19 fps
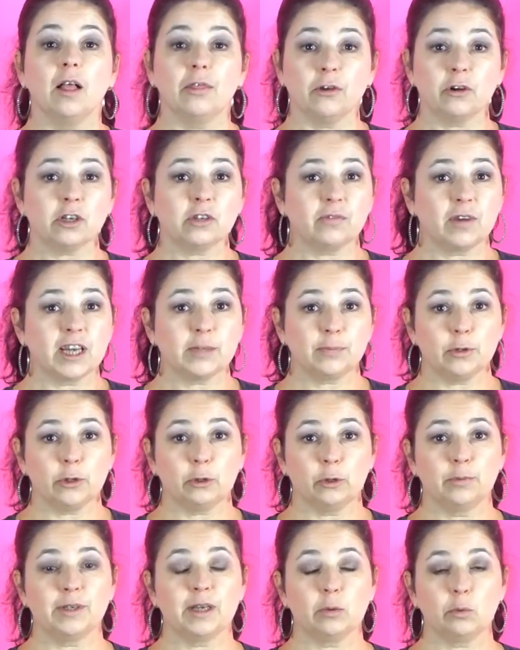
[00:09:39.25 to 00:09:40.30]
there's Facebook
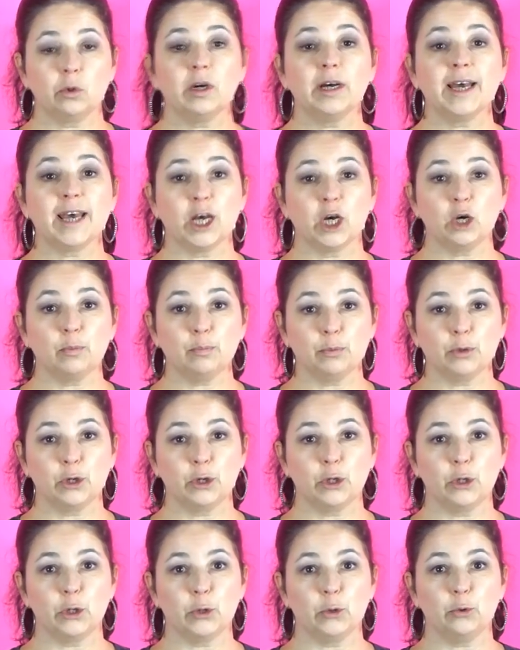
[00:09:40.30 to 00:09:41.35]
groups that will help
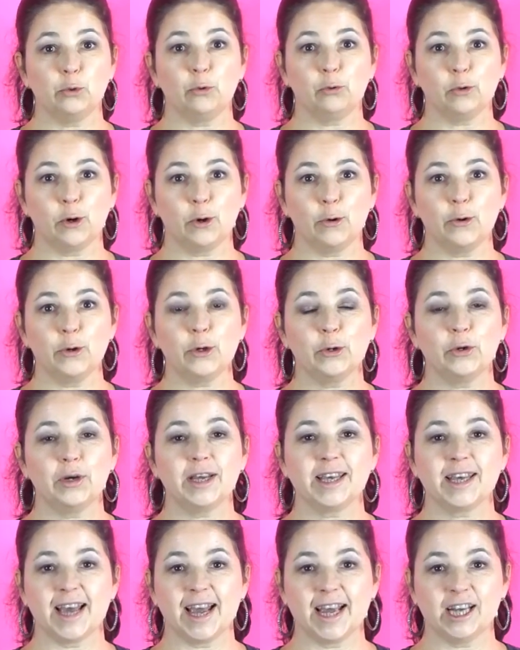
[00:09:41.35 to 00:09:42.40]
you grow your
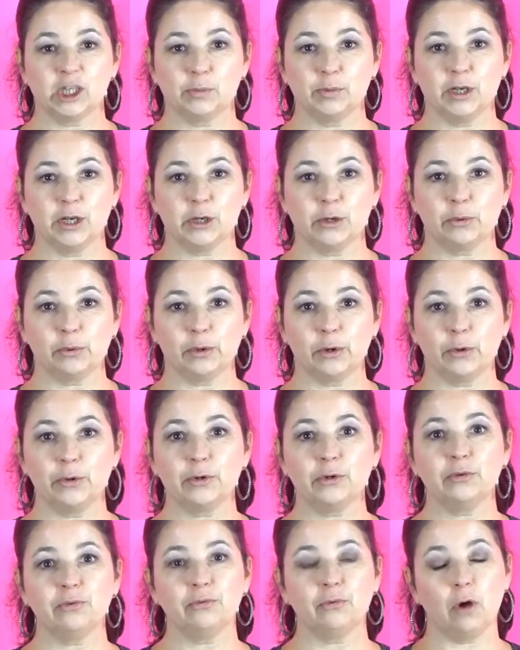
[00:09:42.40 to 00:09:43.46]
engagement, grow
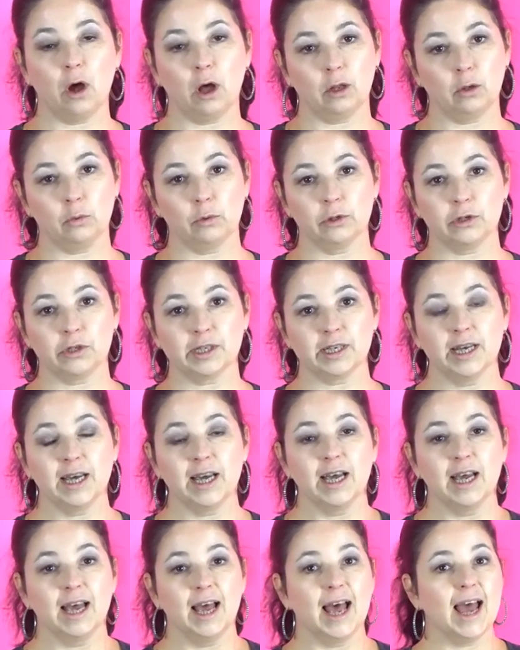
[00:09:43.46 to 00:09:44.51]
your followers.
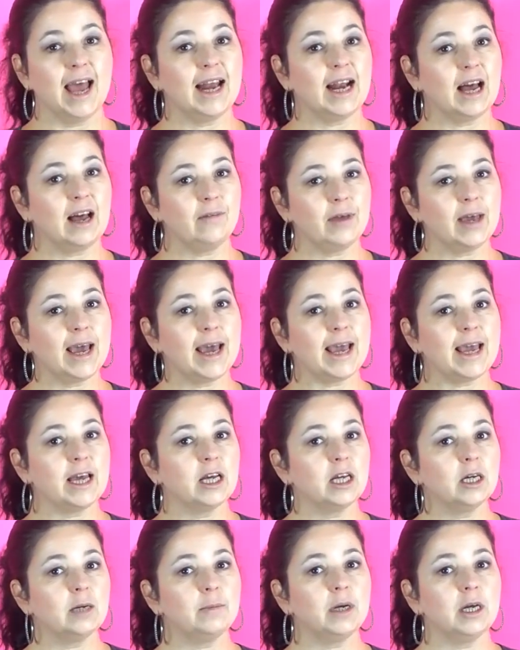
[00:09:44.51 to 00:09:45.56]
And I
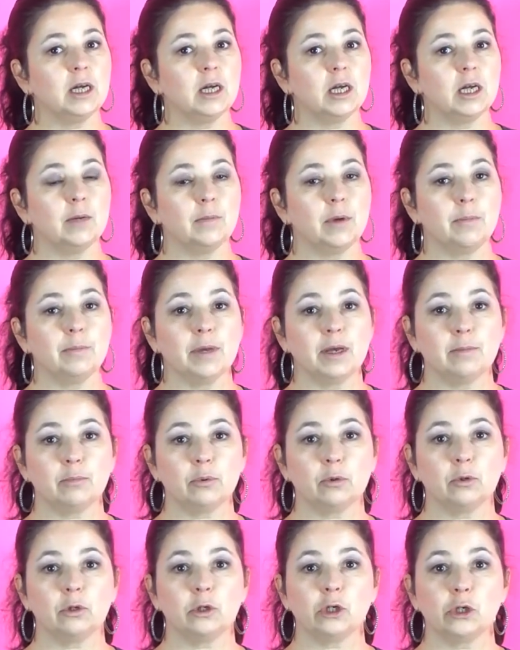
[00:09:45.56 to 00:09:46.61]
am a
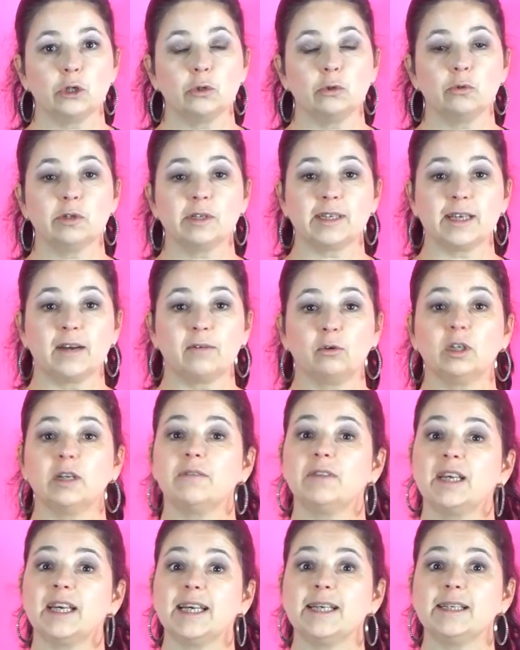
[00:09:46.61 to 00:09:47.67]
member to several of
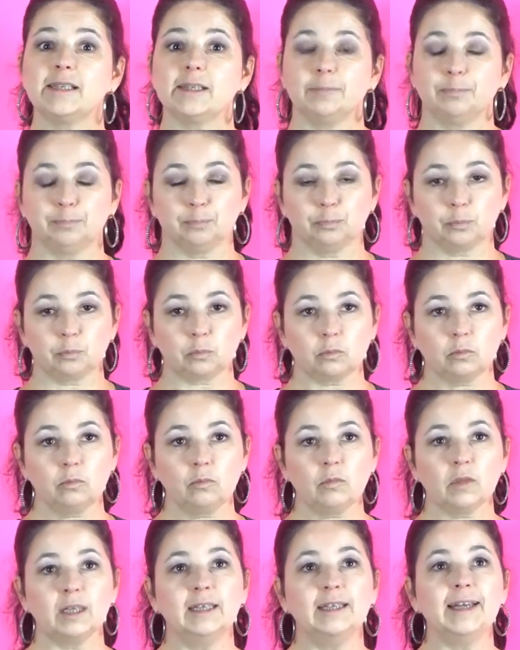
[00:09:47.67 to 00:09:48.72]
these.
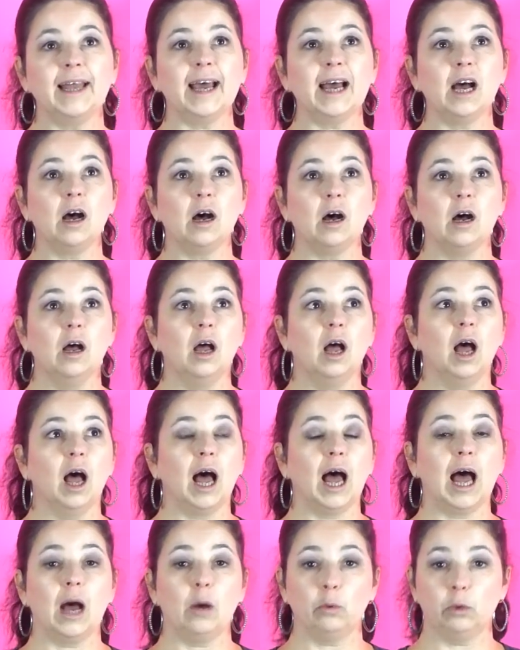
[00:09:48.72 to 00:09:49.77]
Now,
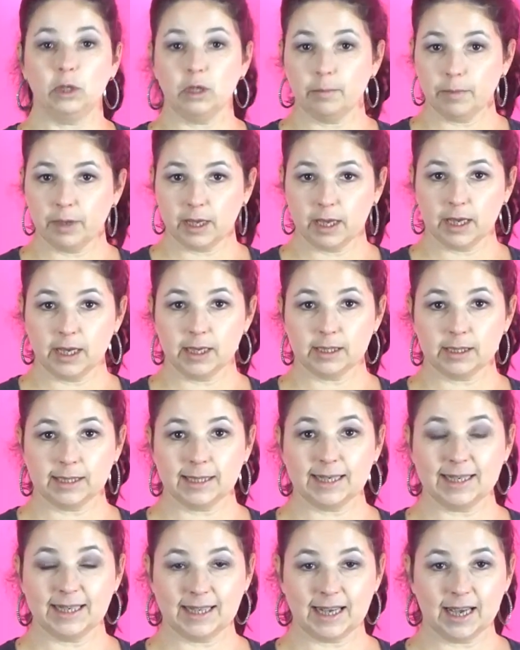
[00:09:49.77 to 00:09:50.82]
I will admit,
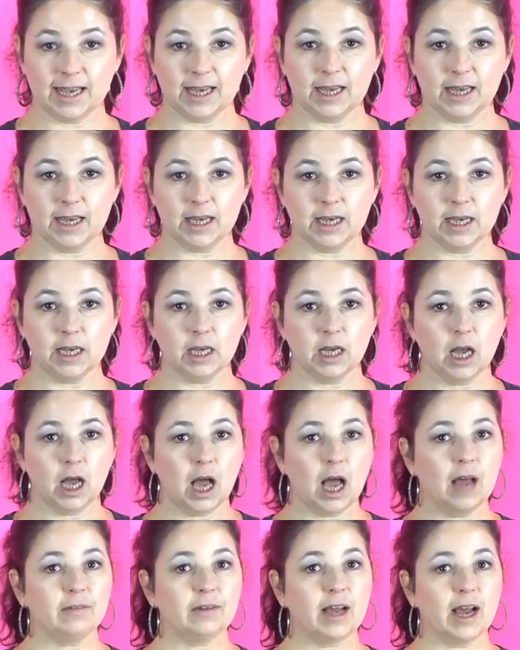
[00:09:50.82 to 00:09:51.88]
today
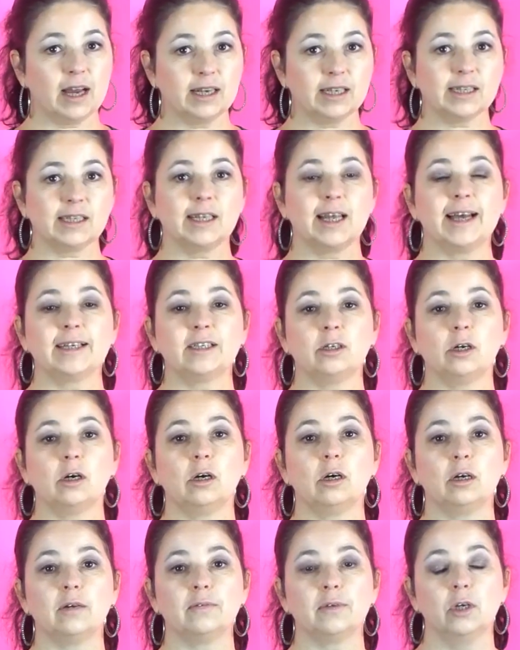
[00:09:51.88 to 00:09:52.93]
I kind of slacked
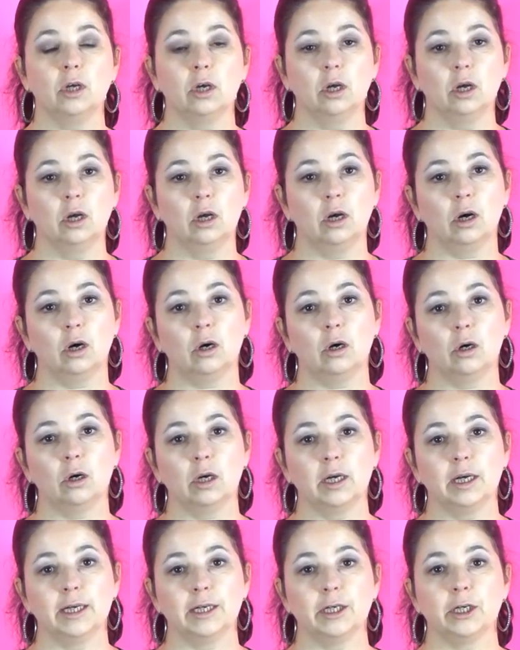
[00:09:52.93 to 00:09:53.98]
off
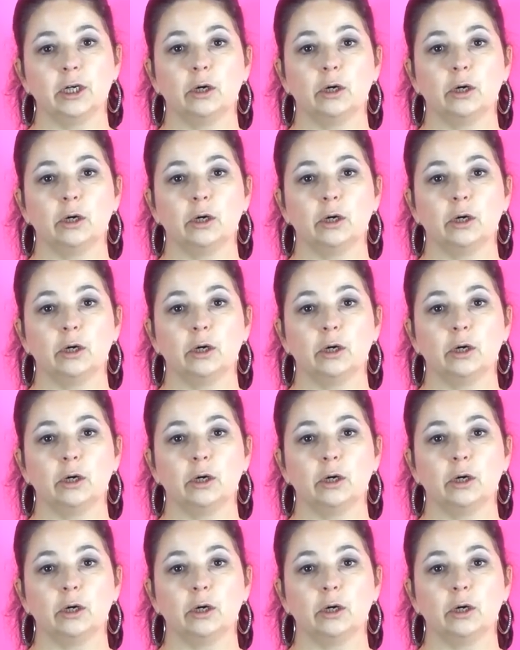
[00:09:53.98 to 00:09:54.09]
on,